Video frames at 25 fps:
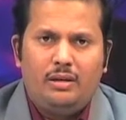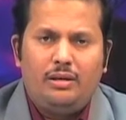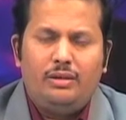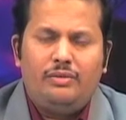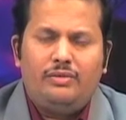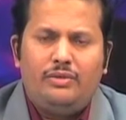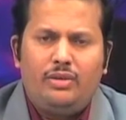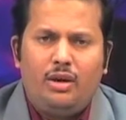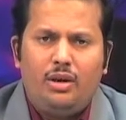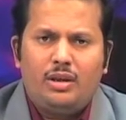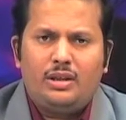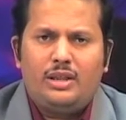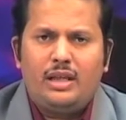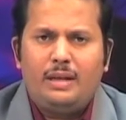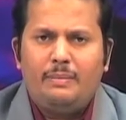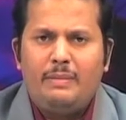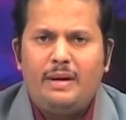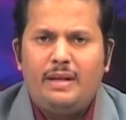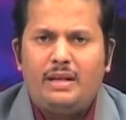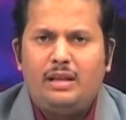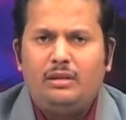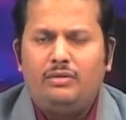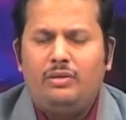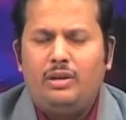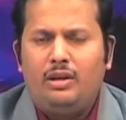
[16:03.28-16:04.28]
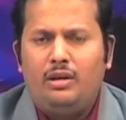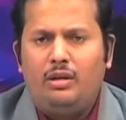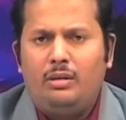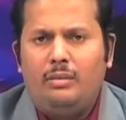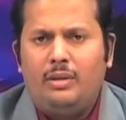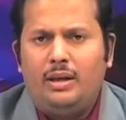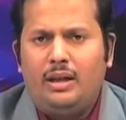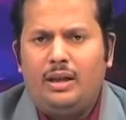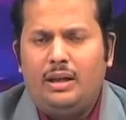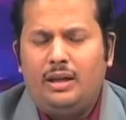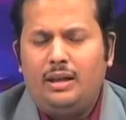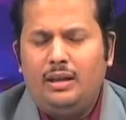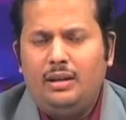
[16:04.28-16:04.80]
Now, if thoughts are mental
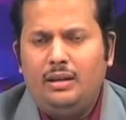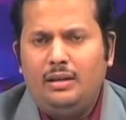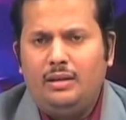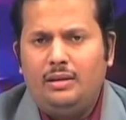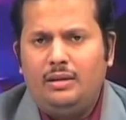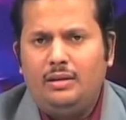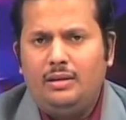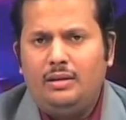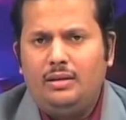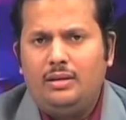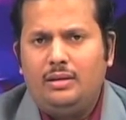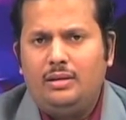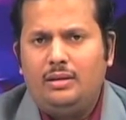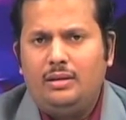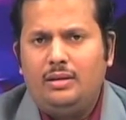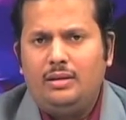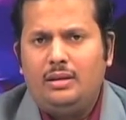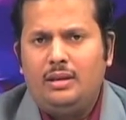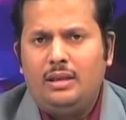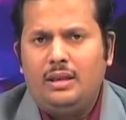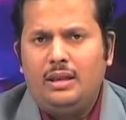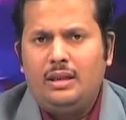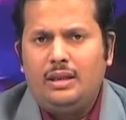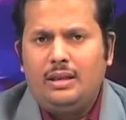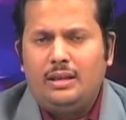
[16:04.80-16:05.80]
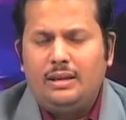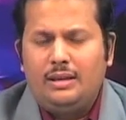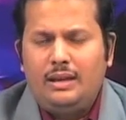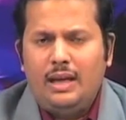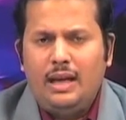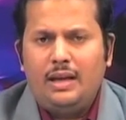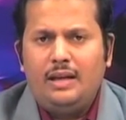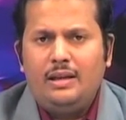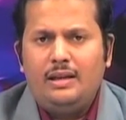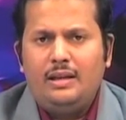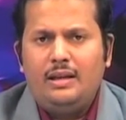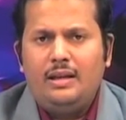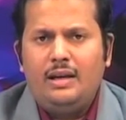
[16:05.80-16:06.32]
phenomena,
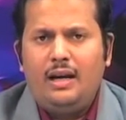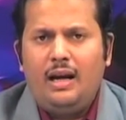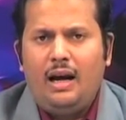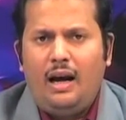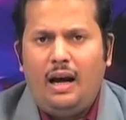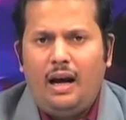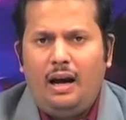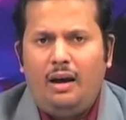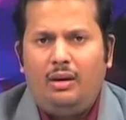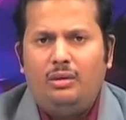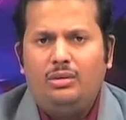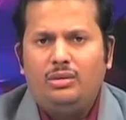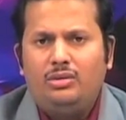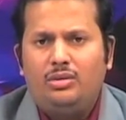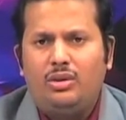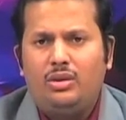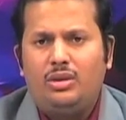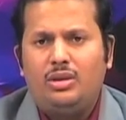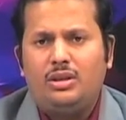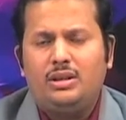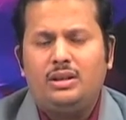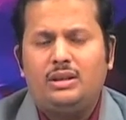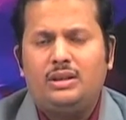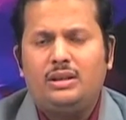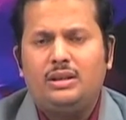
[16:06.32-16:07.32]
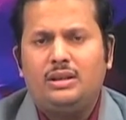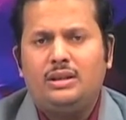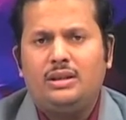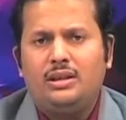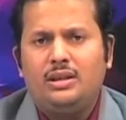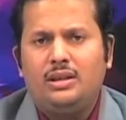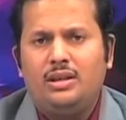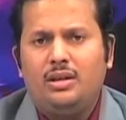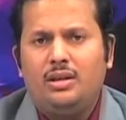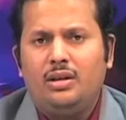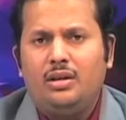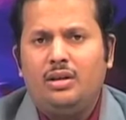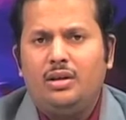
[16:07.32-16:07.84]
then how thoughts
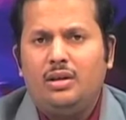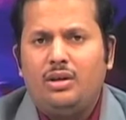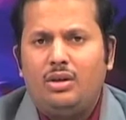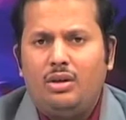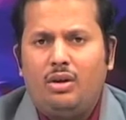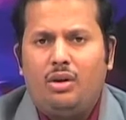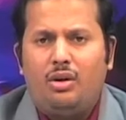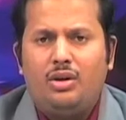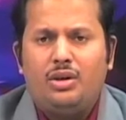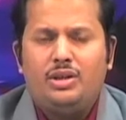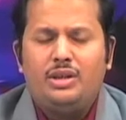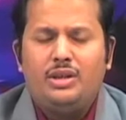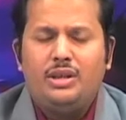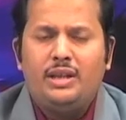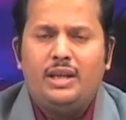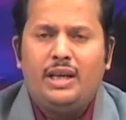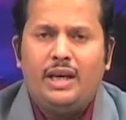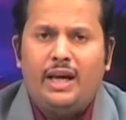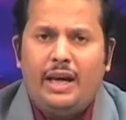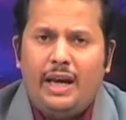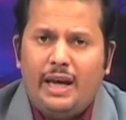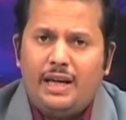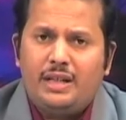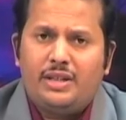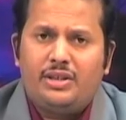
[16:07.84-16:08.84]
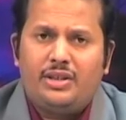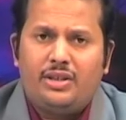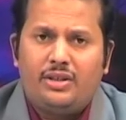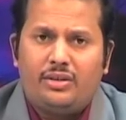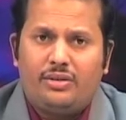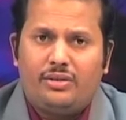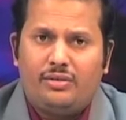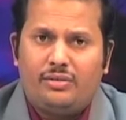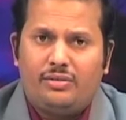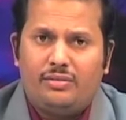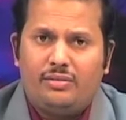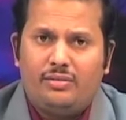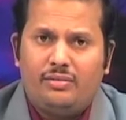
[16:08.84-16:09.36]
cause
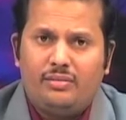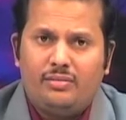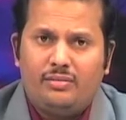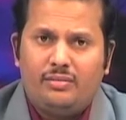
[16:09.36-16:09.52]
action?